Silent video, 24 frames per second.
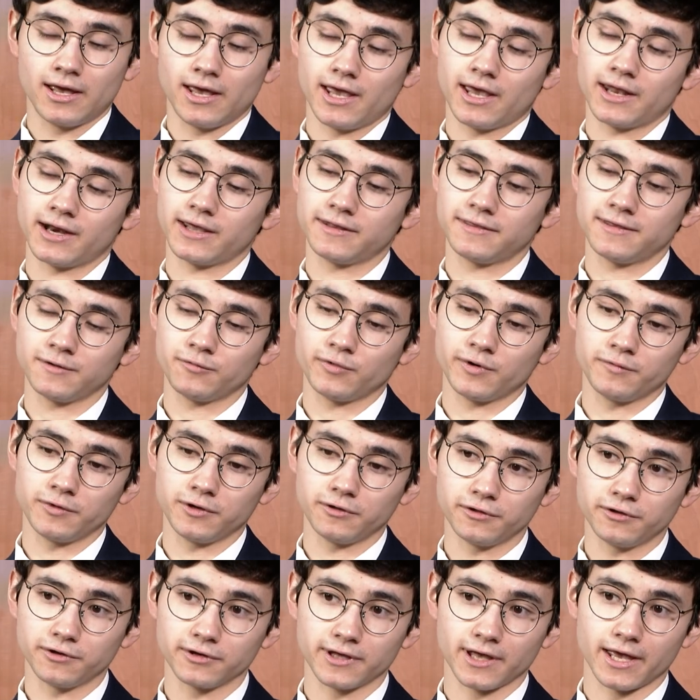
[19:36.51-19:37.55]
And I think when we
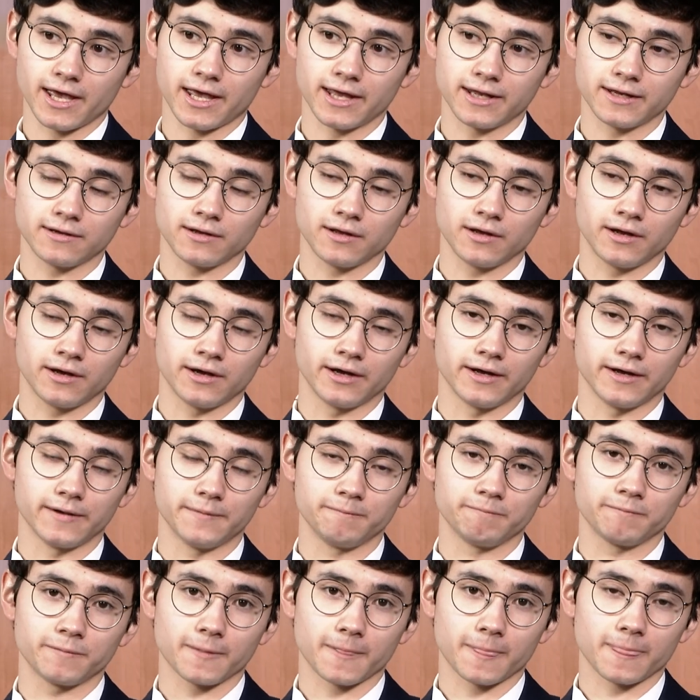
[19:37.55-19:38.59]
look at
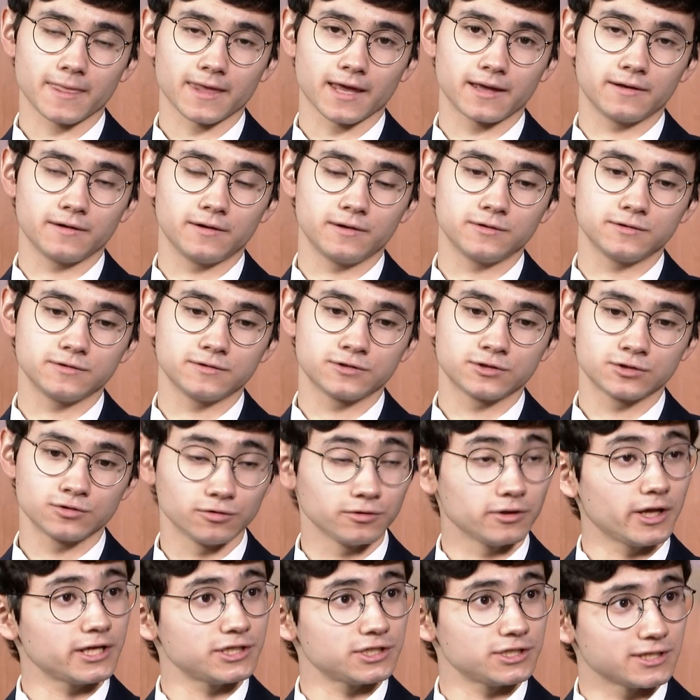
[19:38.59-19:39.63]

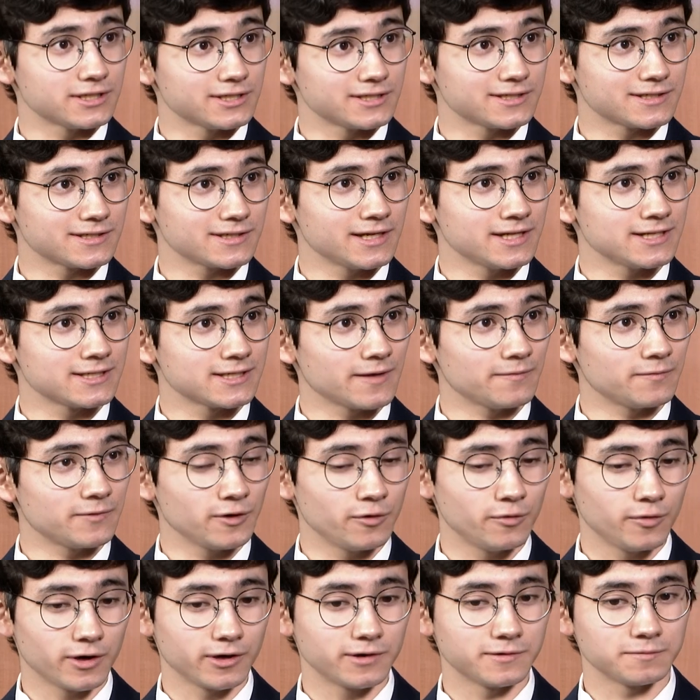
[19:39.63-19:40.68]
school lunches, it's
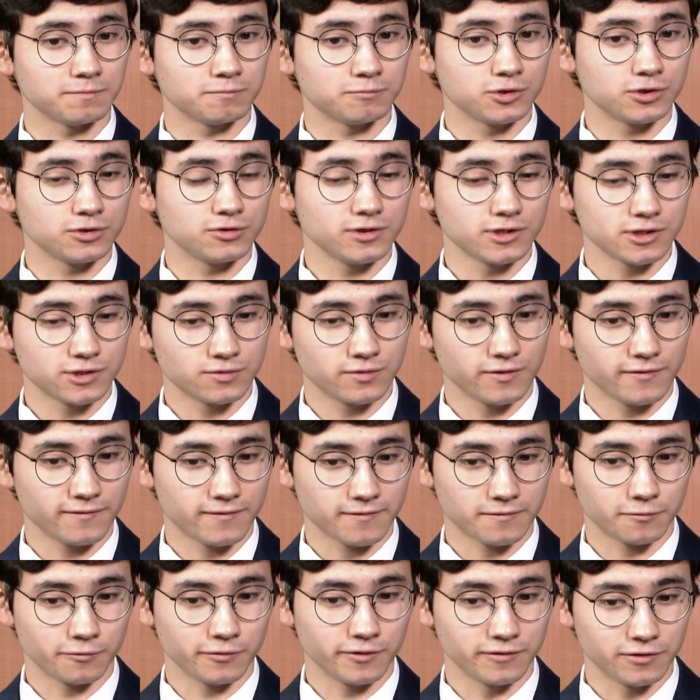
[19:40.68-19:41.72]
something where students
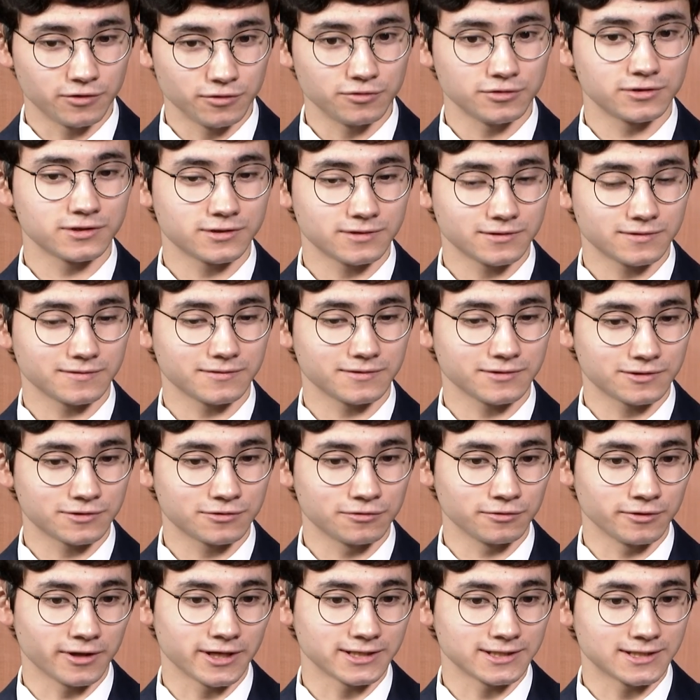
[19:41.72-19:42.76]
with reduced
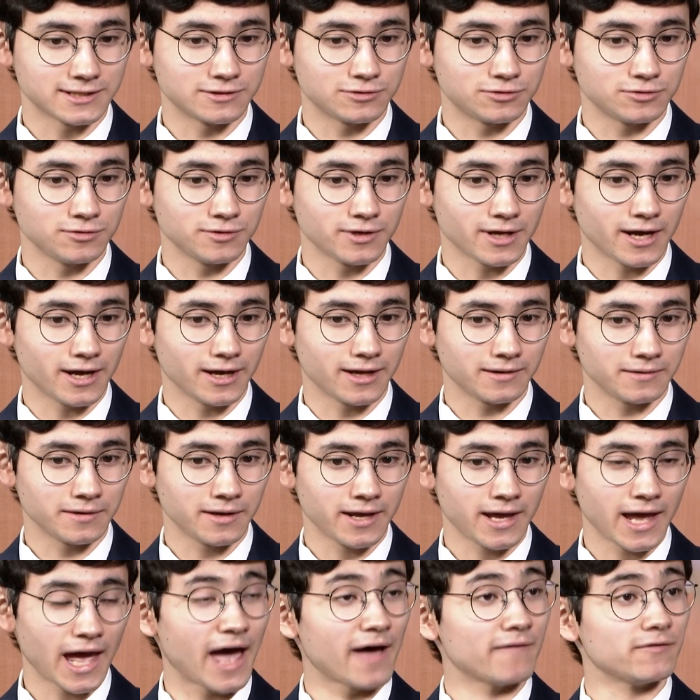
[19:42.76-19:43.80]
school lunches do not
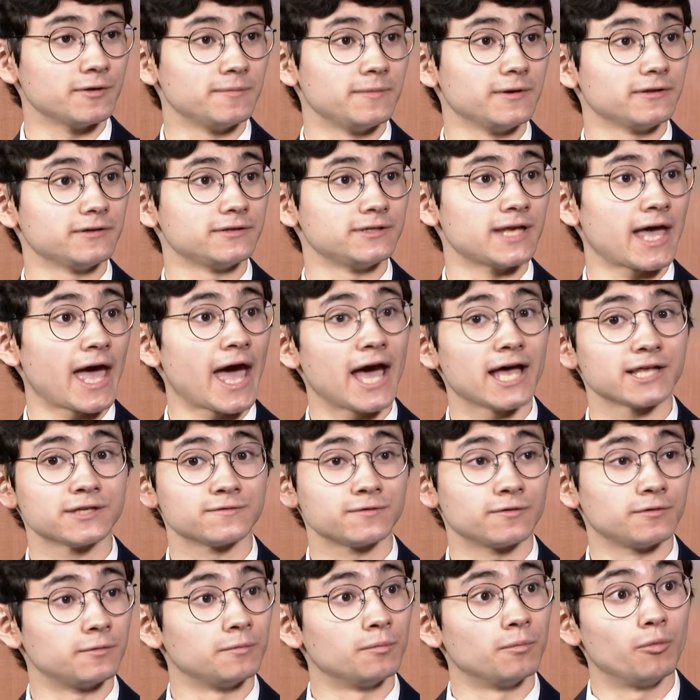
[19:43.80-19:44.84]
have the ability to ask
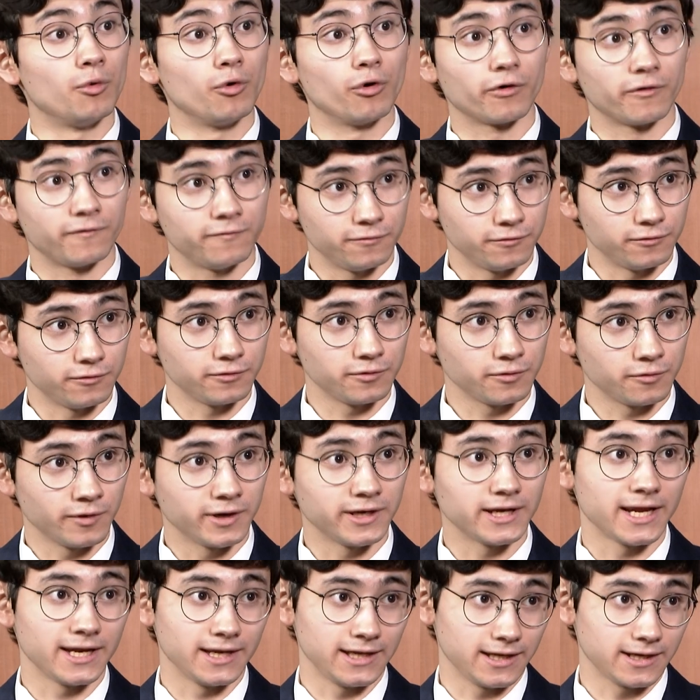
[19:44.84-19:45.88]
for more food
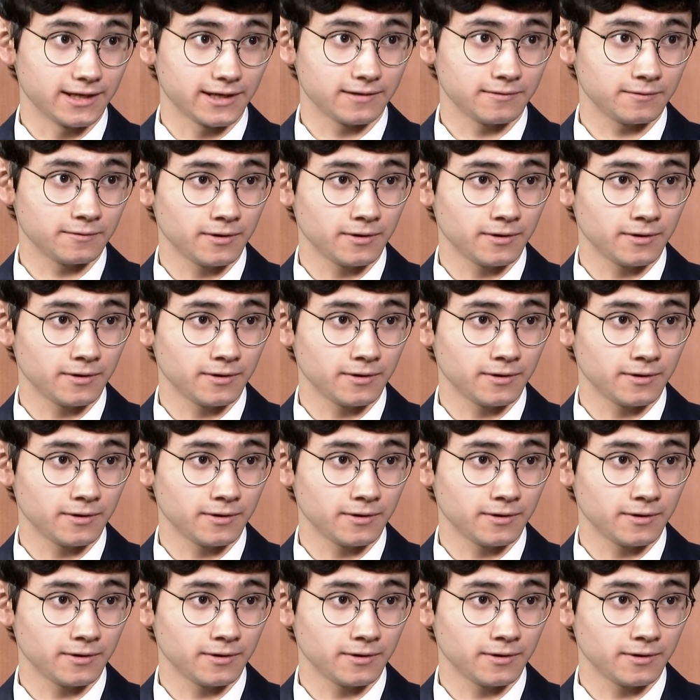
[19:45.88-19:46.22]
when they need it.